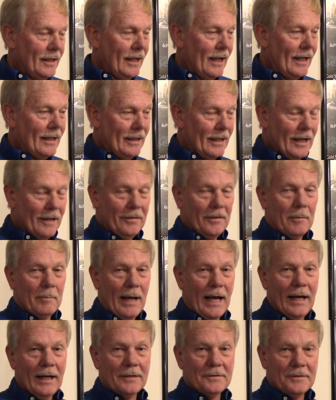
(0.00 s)
and got the
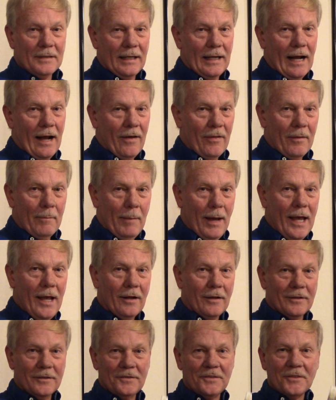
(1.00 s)
magazine out of the
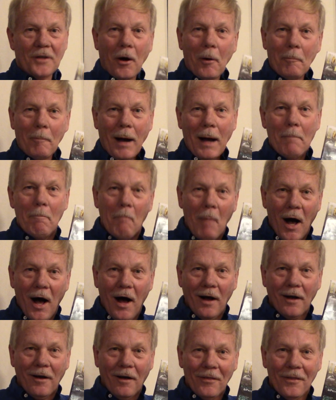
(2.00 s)
mail and saw my
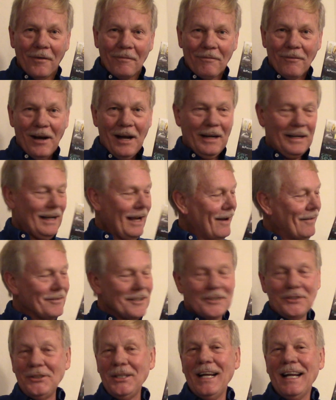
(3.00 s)
mug on the front
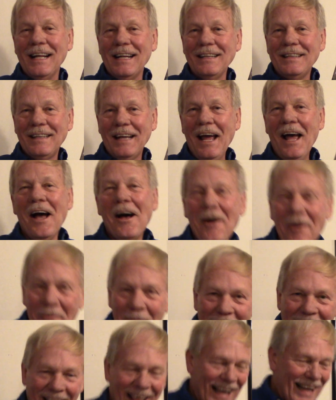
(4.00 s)
cover. She didn't tell
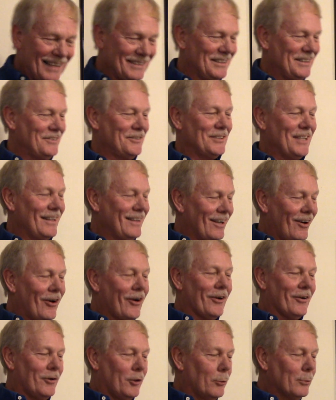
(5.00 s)
me that. She said the
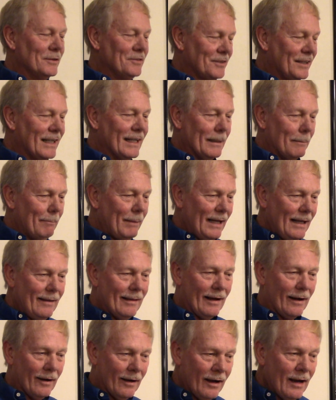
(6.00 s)
article was going to be
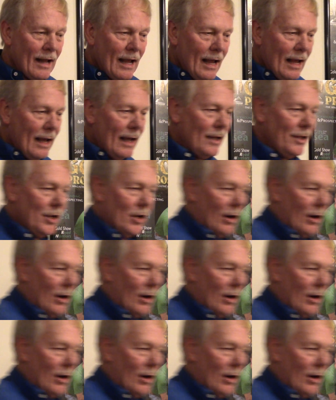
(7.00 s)
there. And you know,